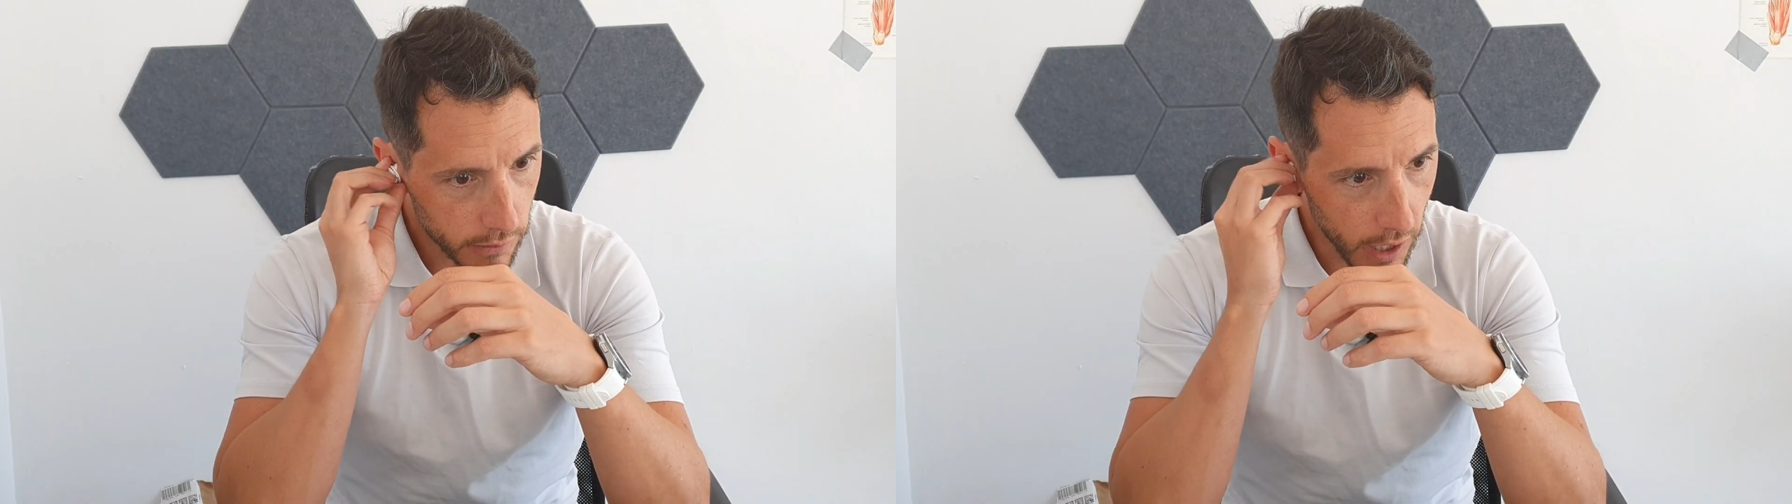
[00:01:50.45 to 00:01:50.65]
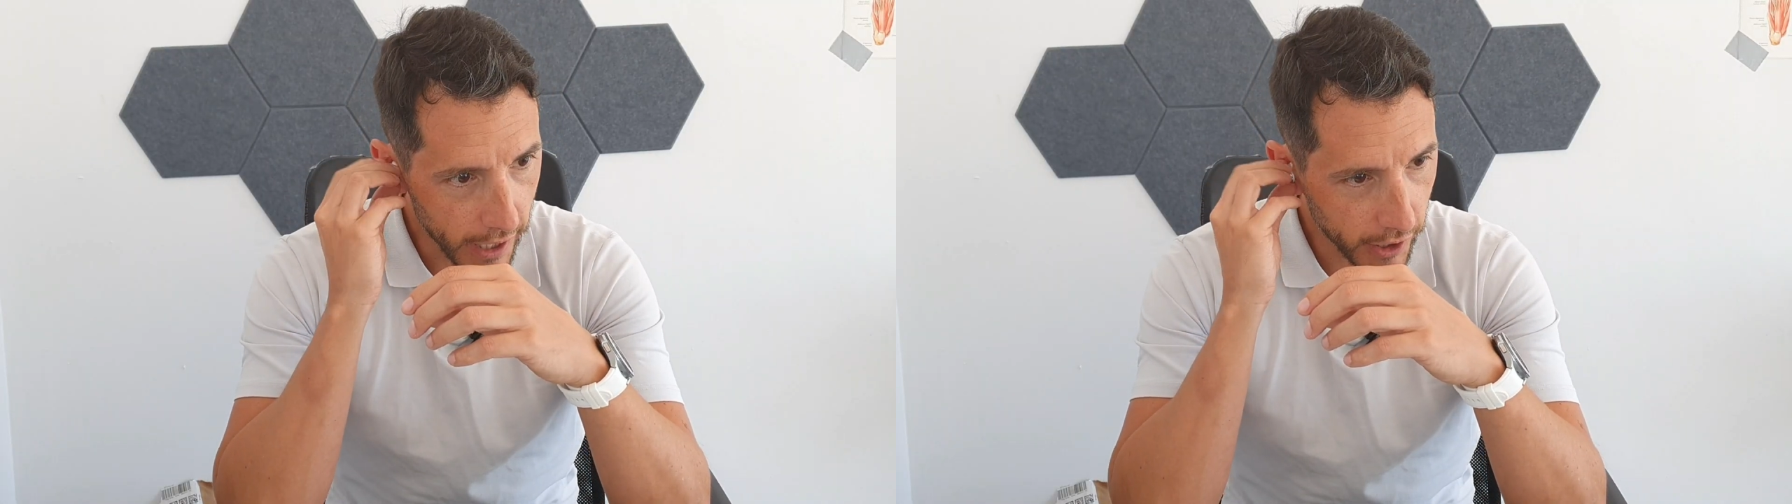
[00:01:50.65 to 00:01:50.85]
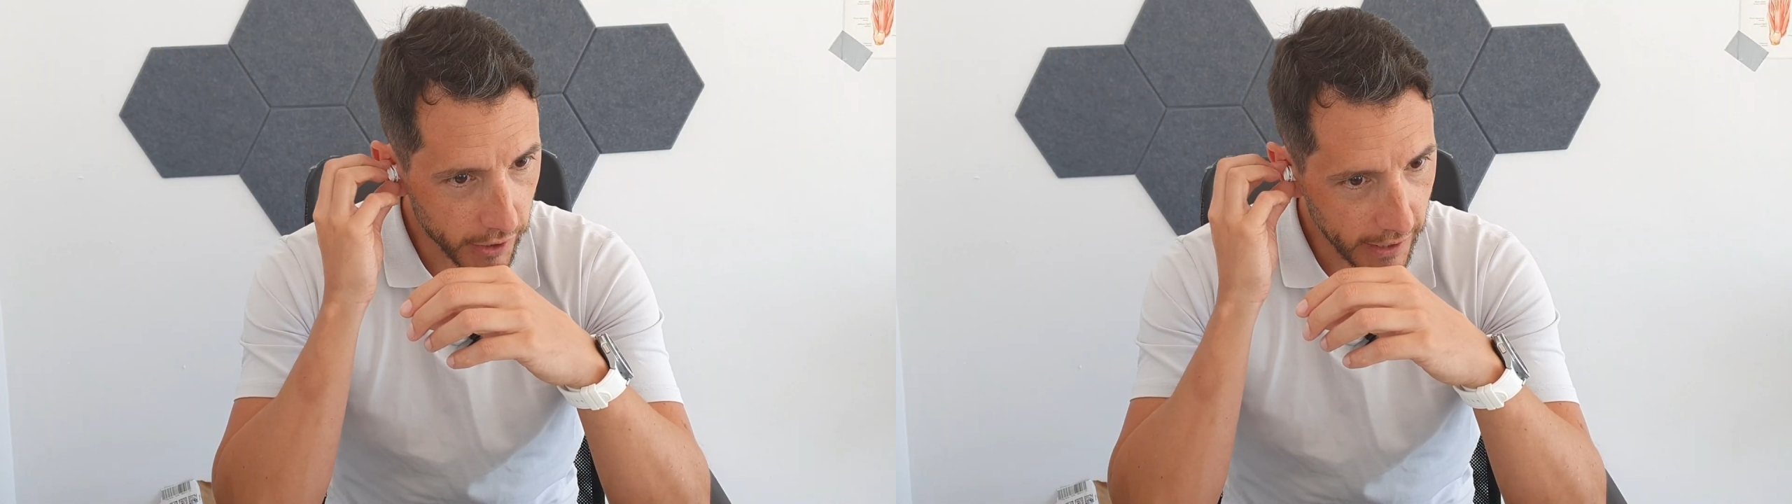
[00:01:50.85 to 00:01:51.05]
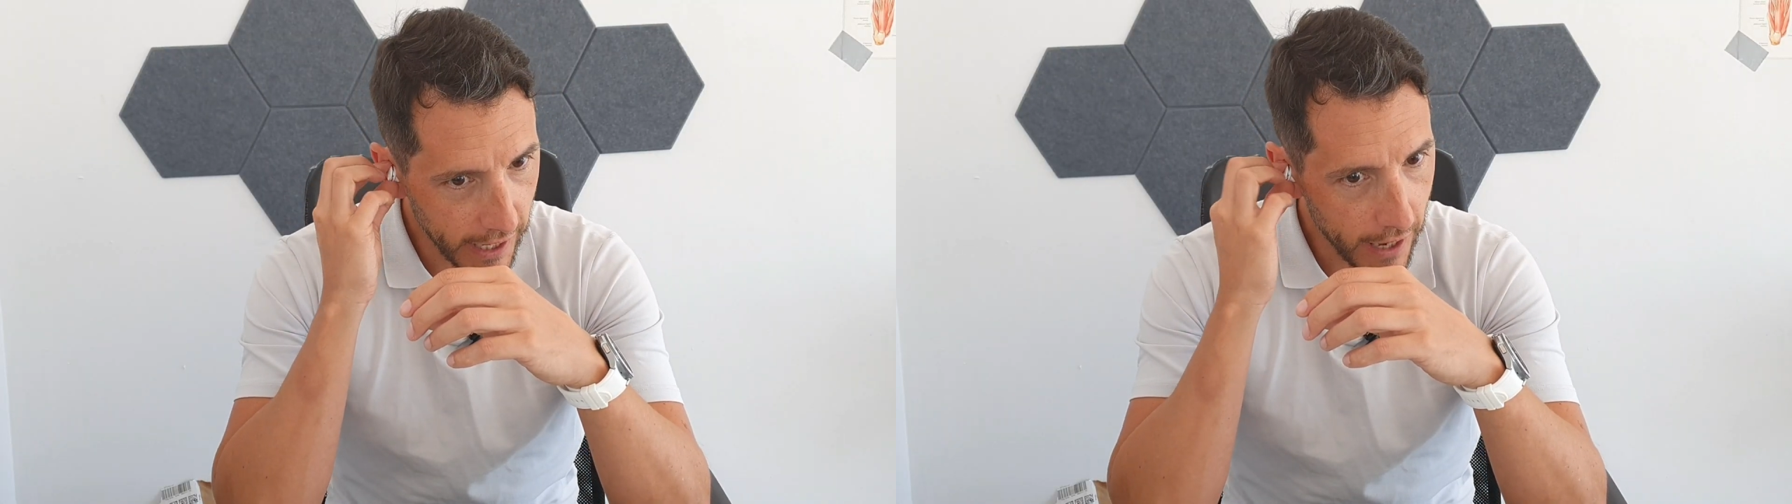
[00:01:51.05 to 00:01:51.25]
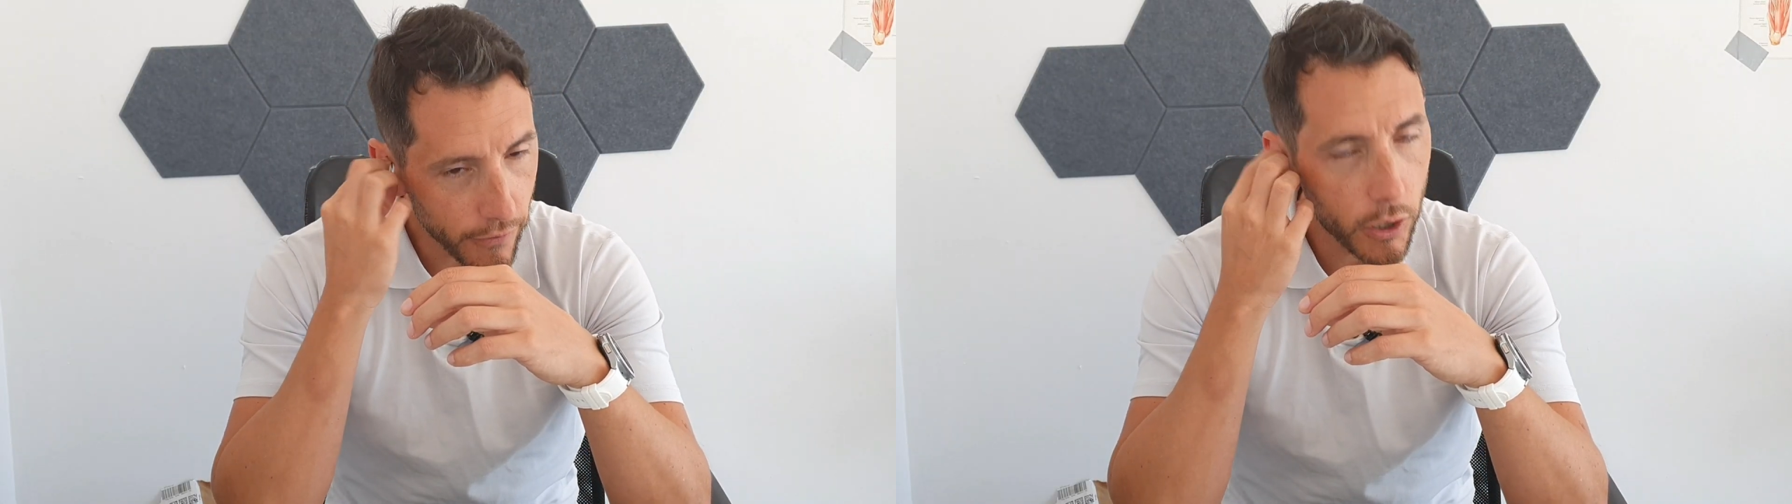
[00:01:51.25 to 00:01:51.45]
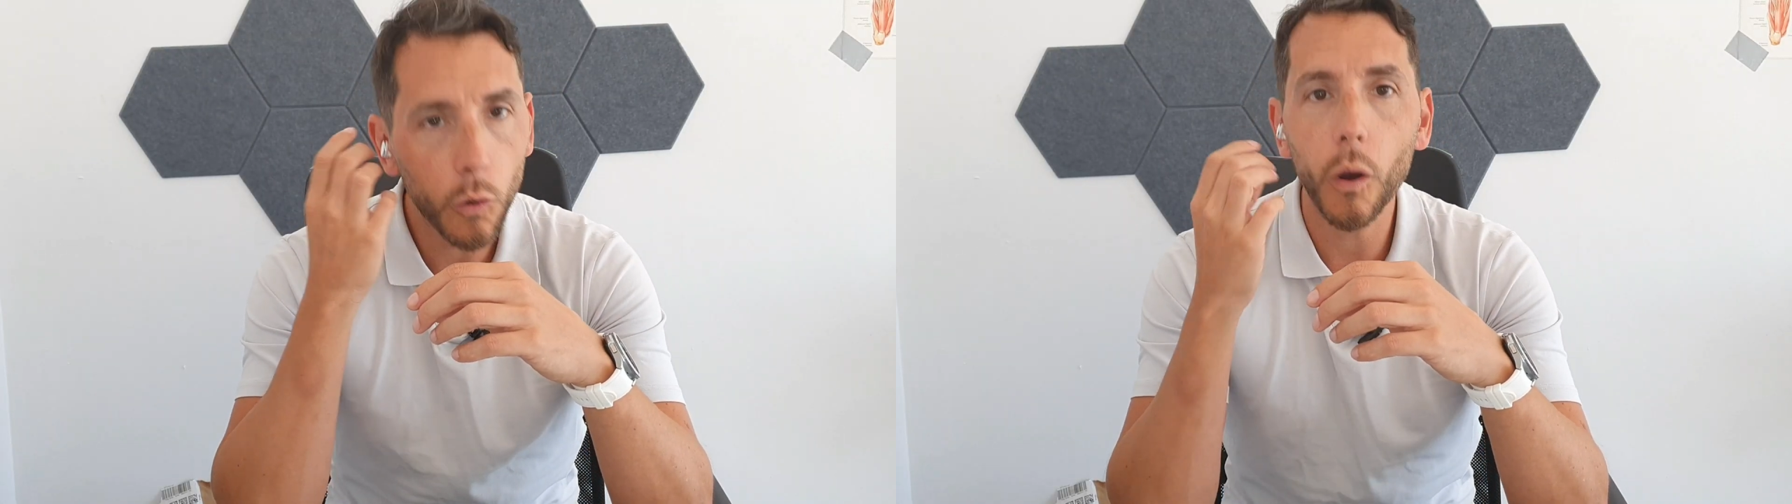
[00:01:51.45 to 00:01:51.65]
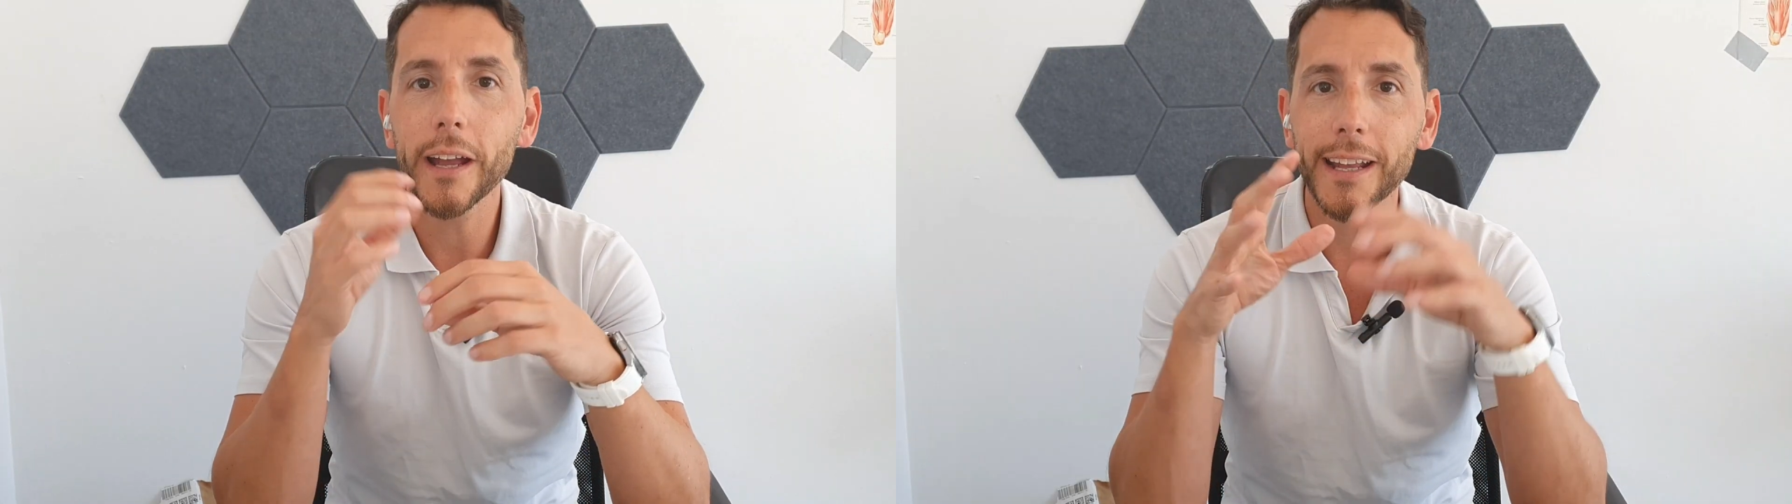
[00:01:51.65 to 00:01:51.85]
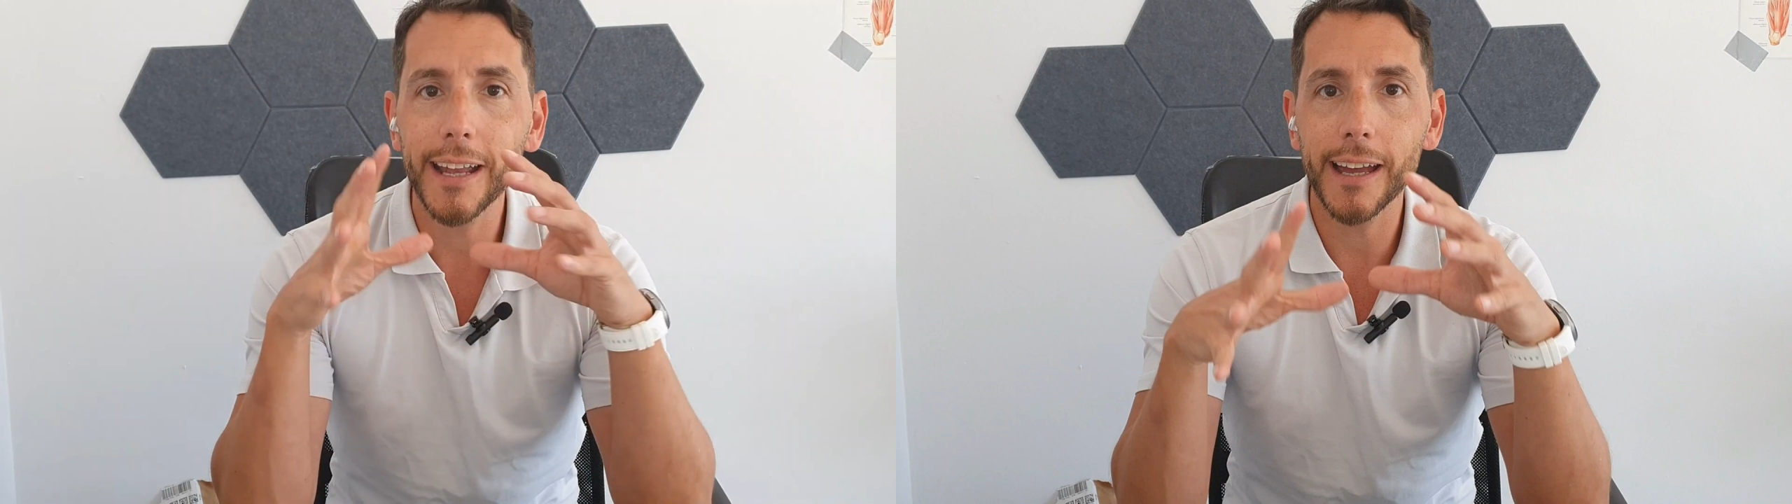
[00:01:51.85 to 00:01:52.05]
I could never
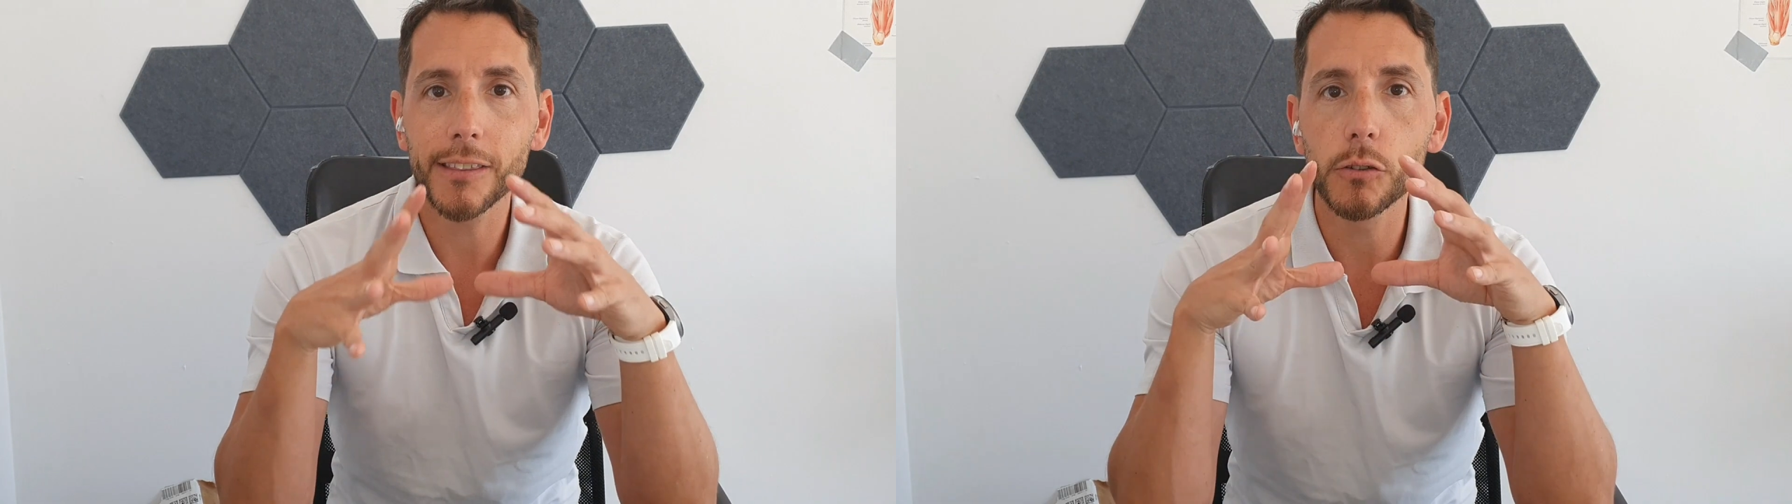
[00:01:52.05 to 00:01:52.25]
quite get